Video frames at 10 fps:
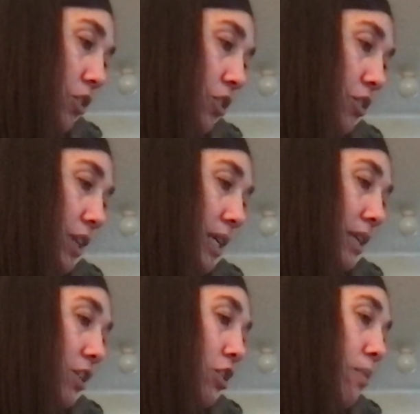Do you think
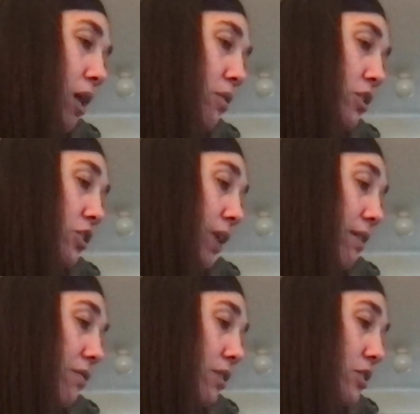Tinkerbell was
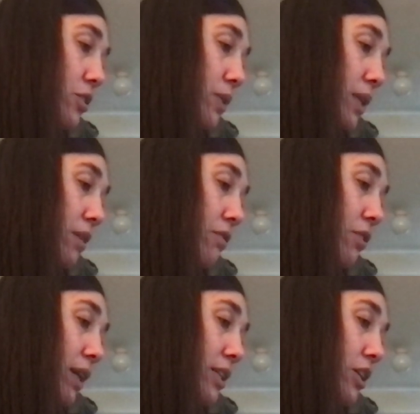grateful to Wendy for
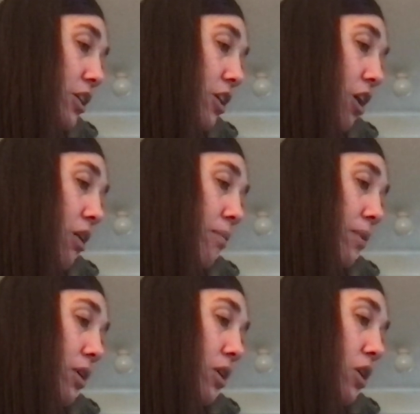raising her arm?
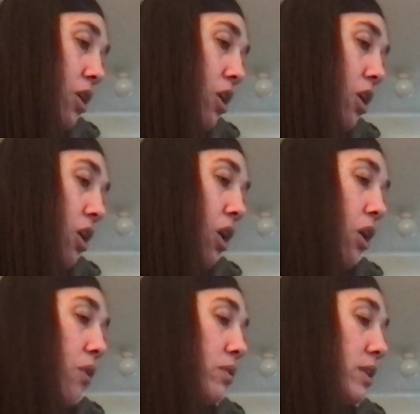
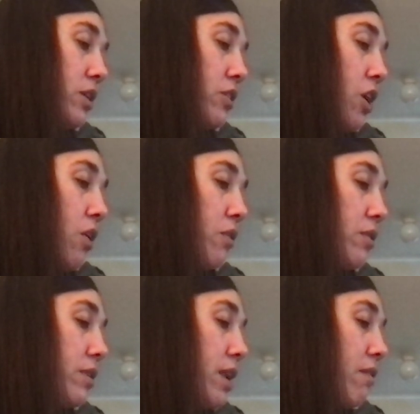Oh, dear, no.
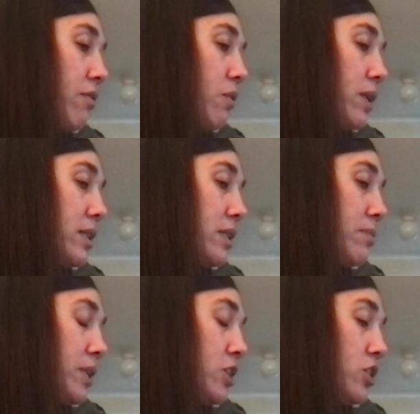Never wanted to
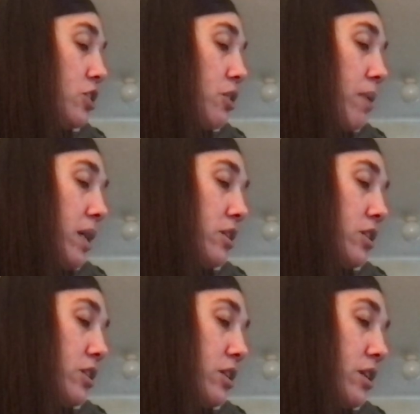pinch her so much.